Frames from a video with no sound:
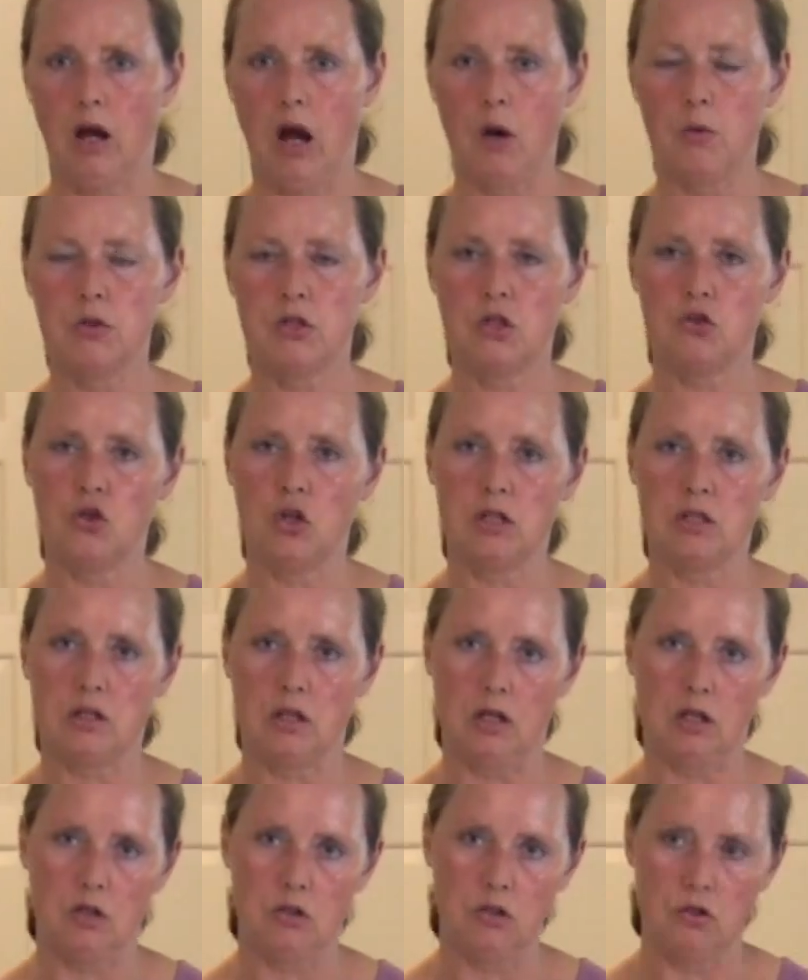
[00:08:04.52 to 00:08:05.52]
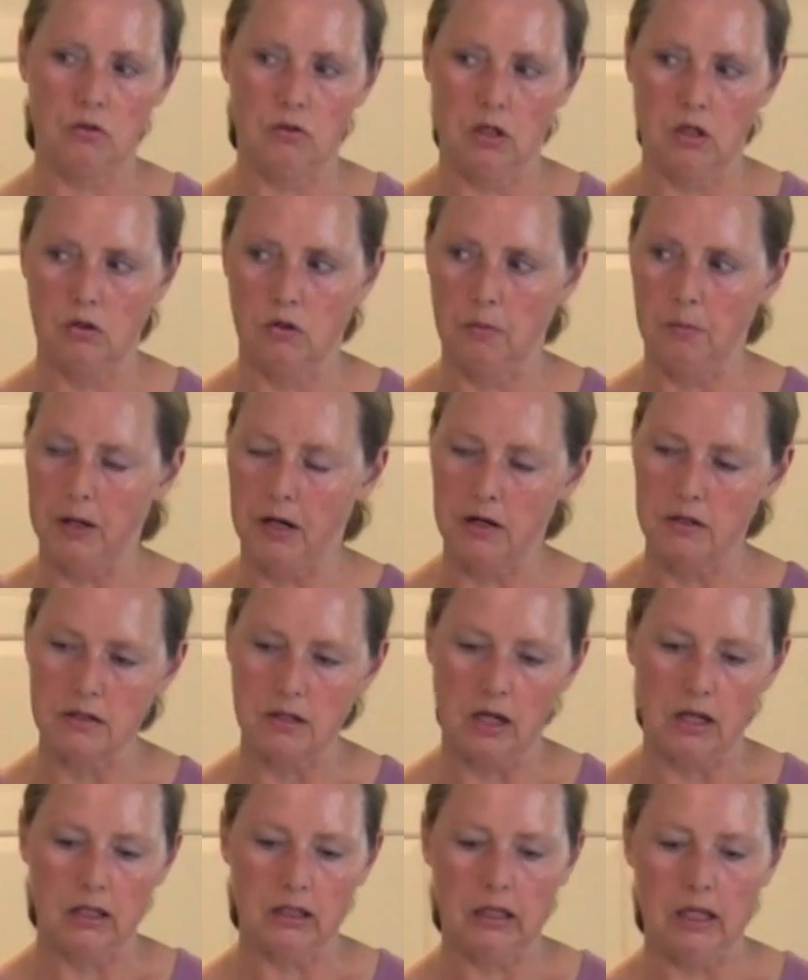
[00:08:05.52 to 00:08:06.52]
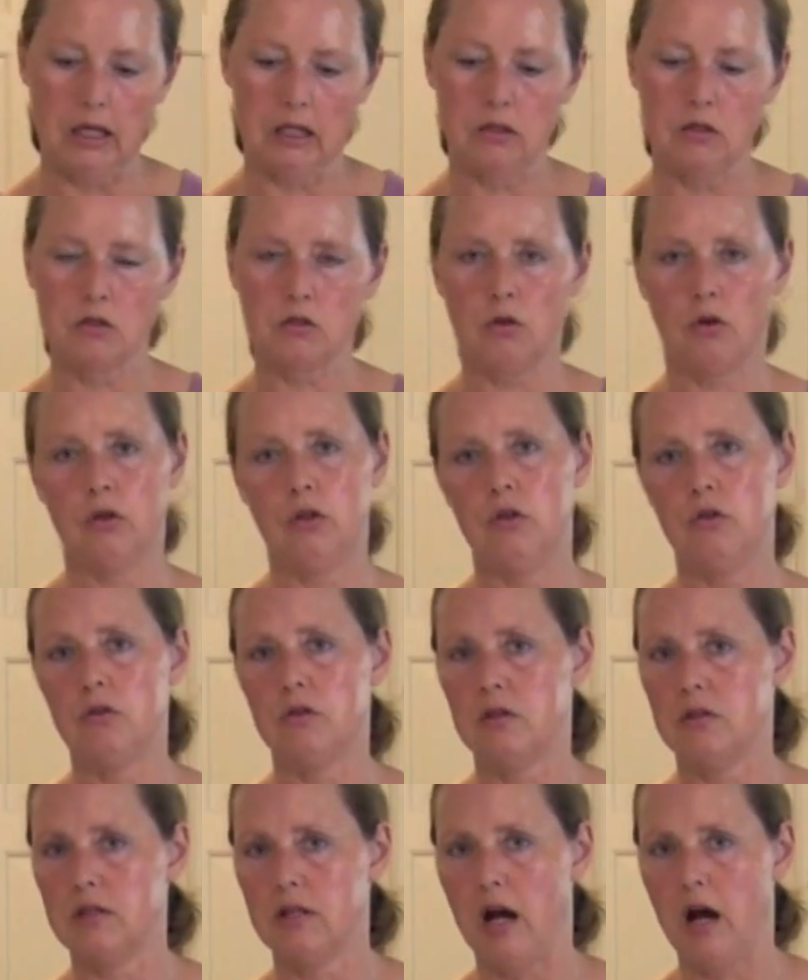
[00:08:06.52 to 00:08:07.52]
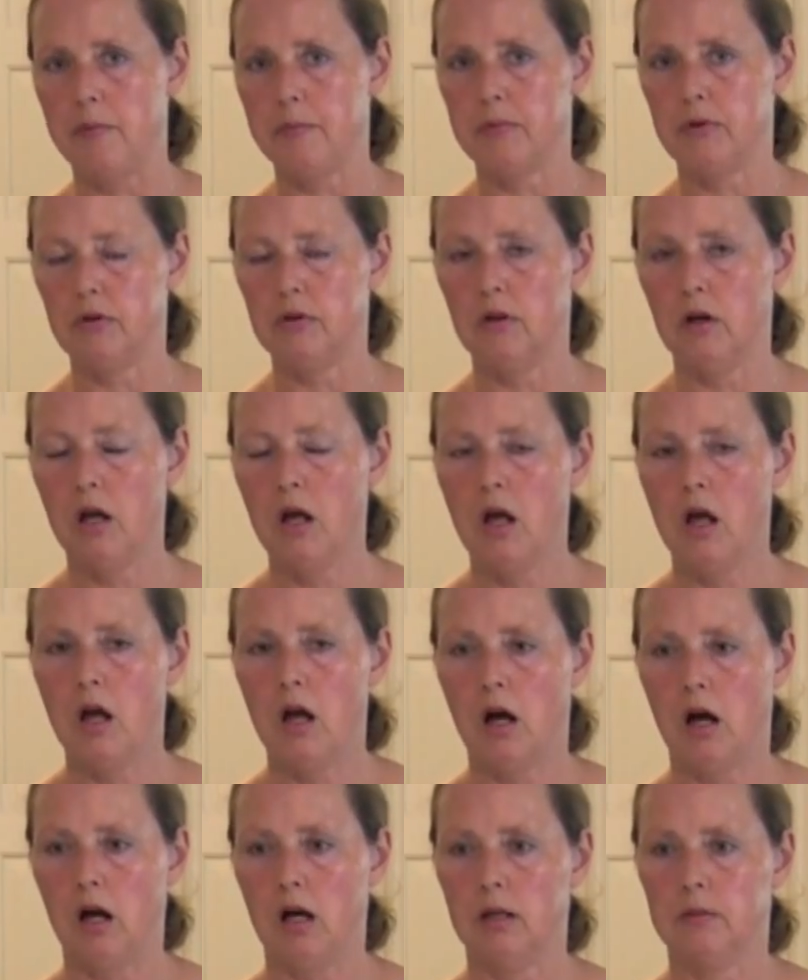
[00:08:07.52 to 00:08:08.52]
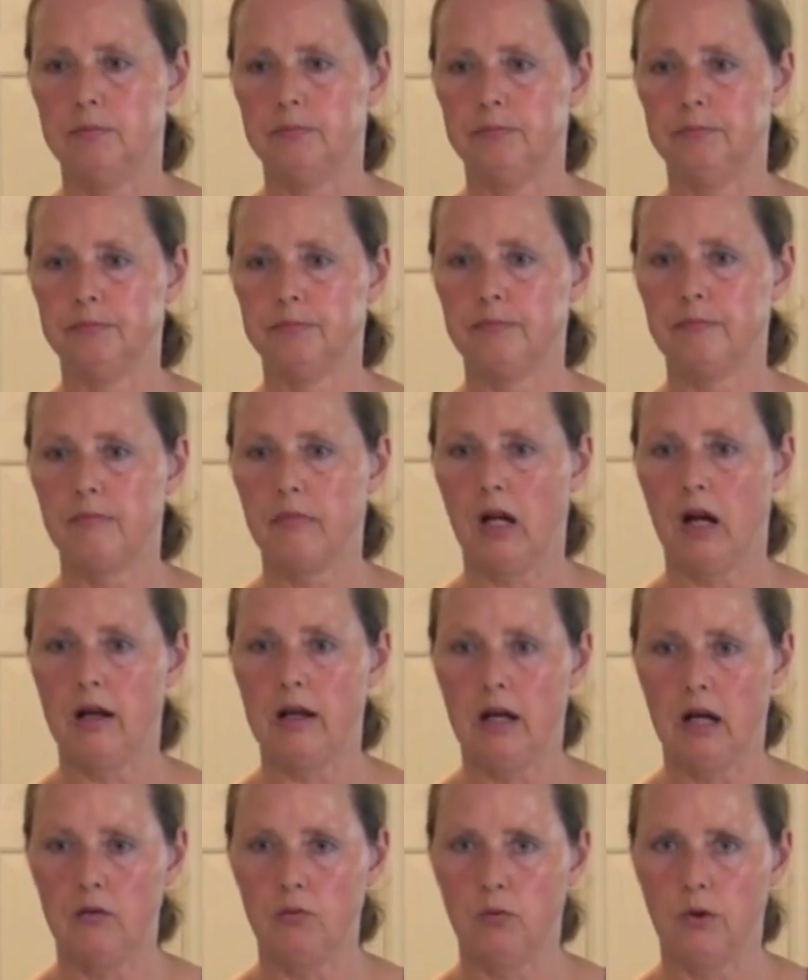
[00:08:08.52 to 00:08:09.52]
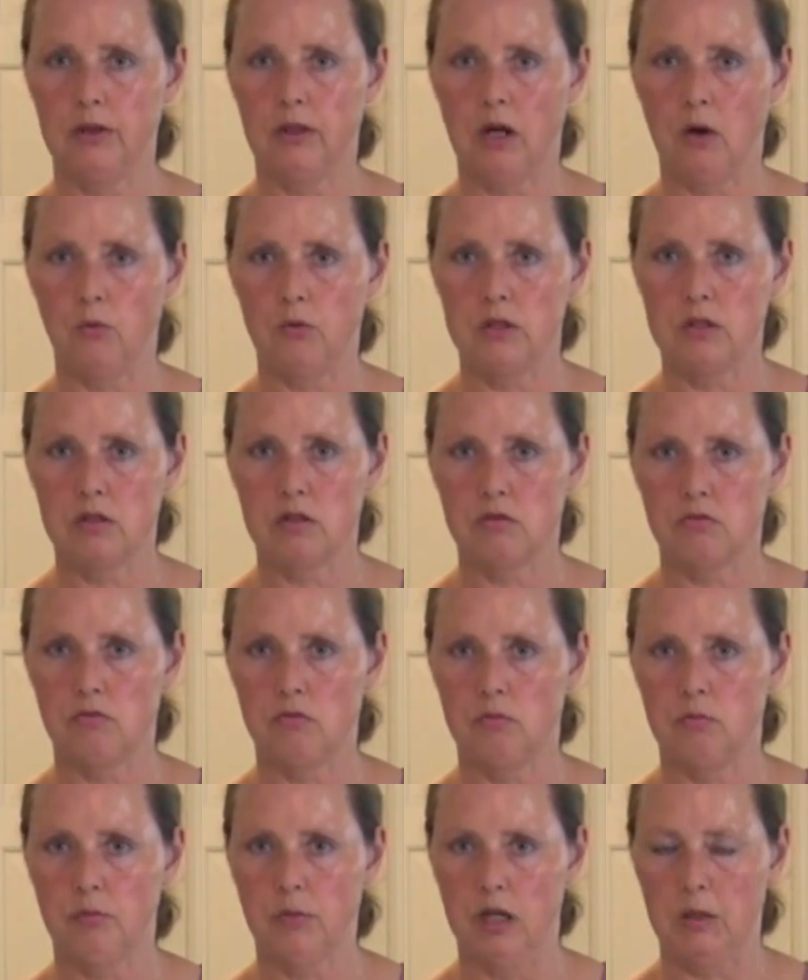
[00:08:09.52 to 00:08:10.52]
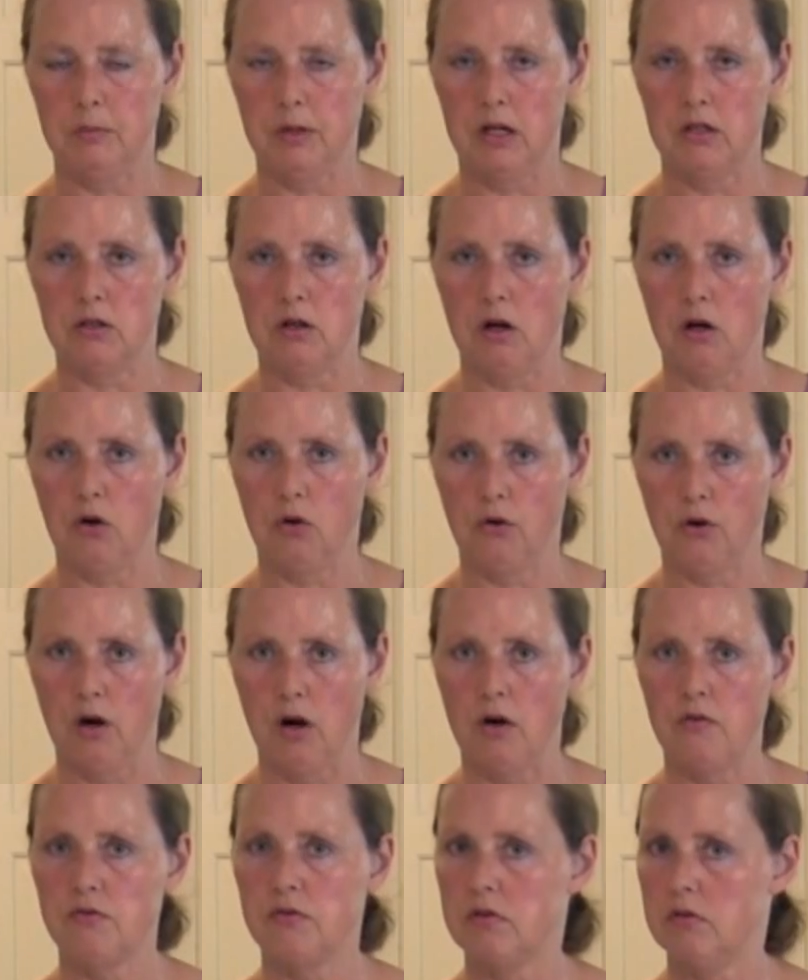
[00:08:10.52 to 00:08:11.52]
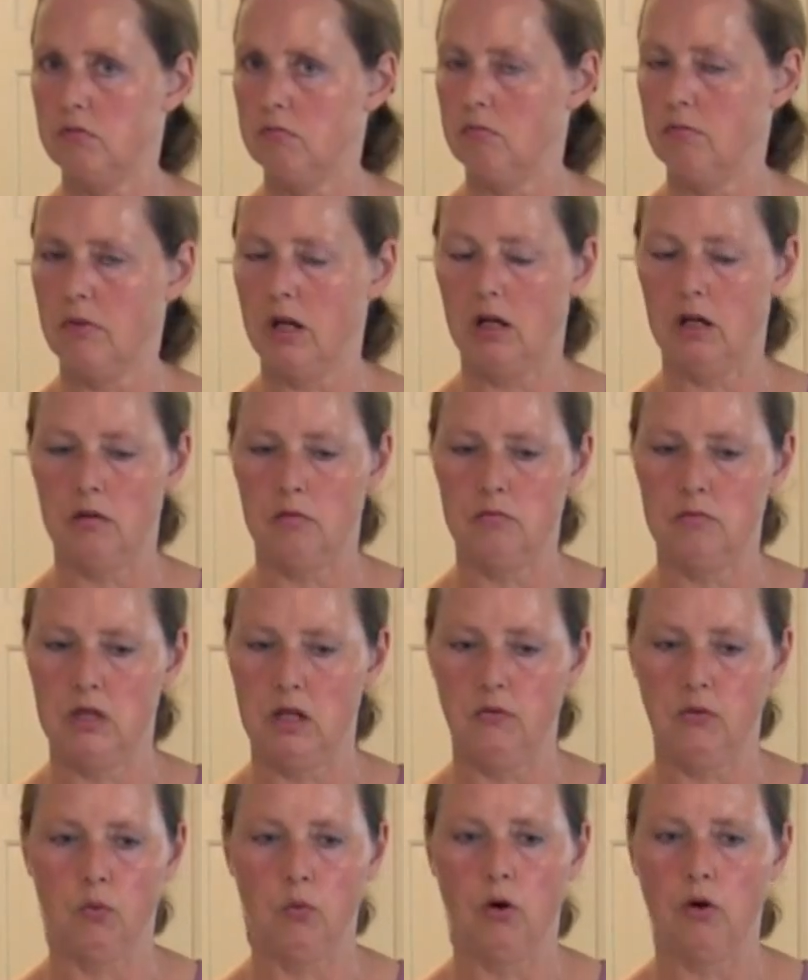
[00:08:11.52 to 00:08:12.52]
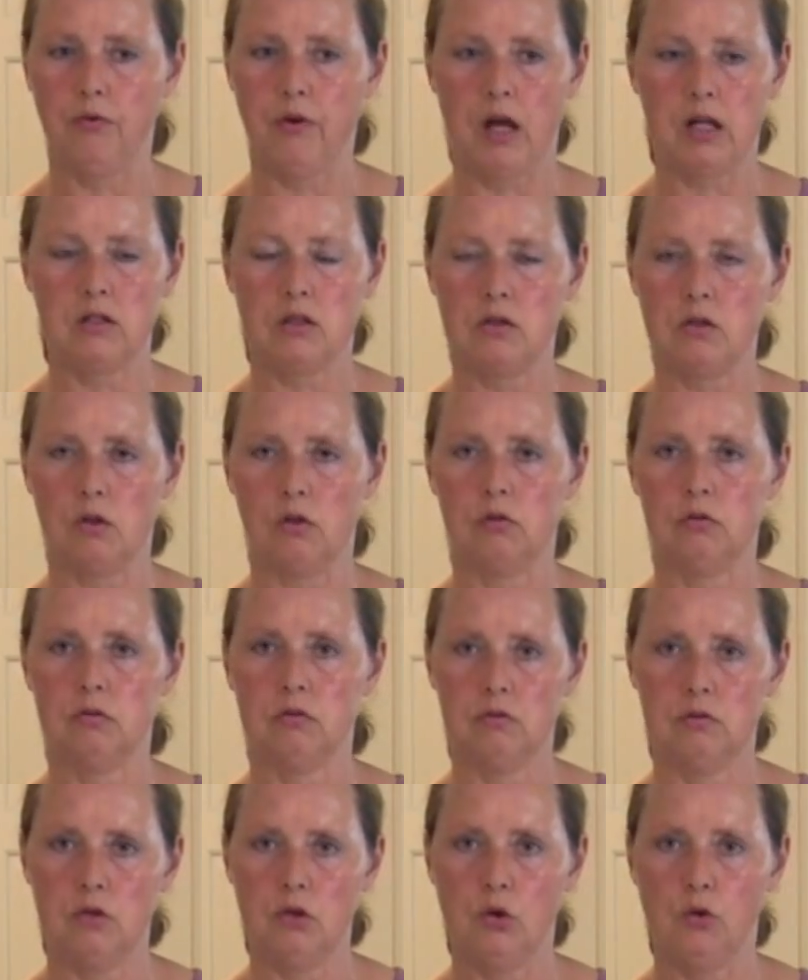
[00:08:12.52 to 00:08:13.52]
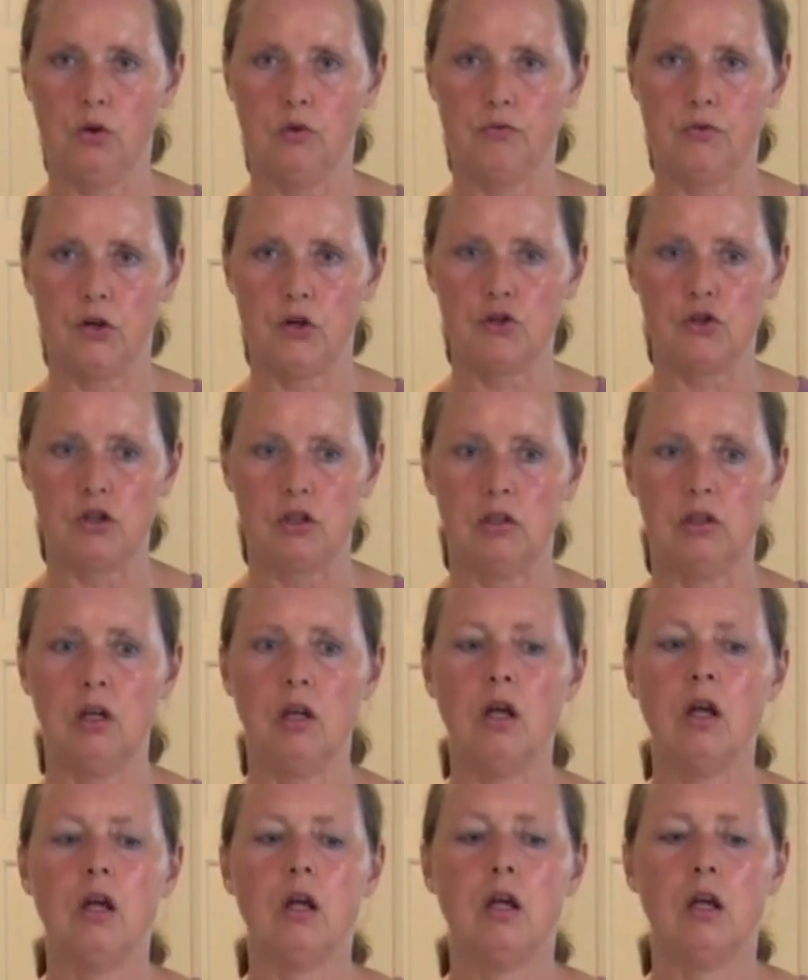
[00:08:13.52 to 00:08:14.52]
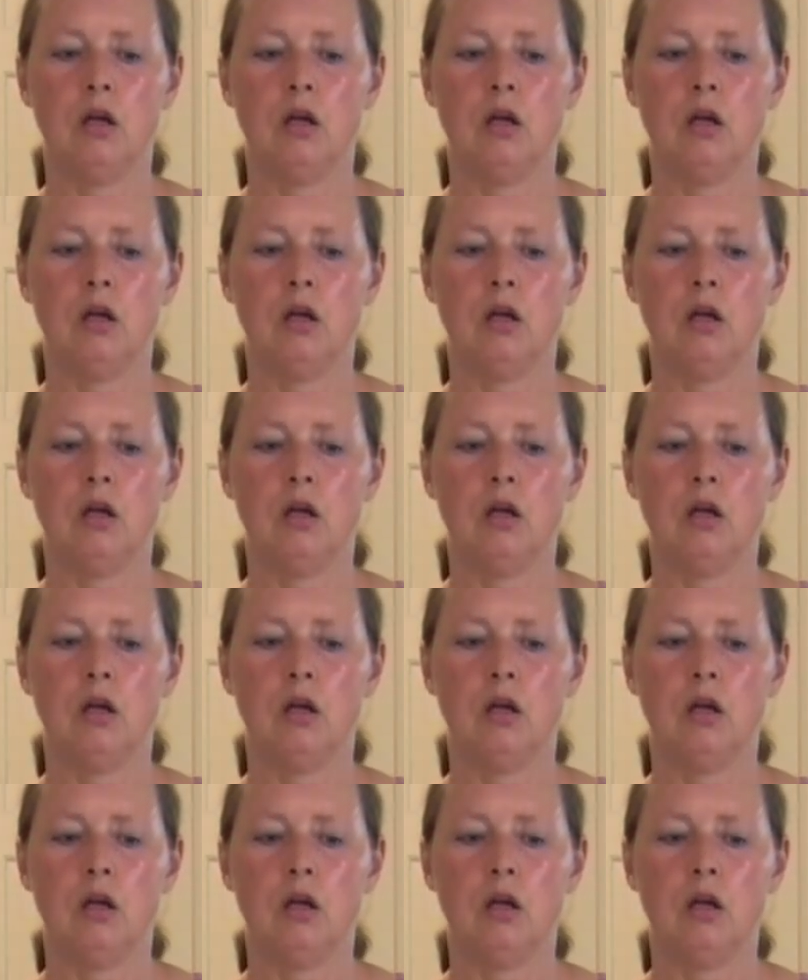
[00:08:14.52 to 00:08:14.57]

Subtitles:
I would suggest that you do either a parasite cleanse or use a zapper. I have one that was made by Don Croft. David Wolf has his own newer version.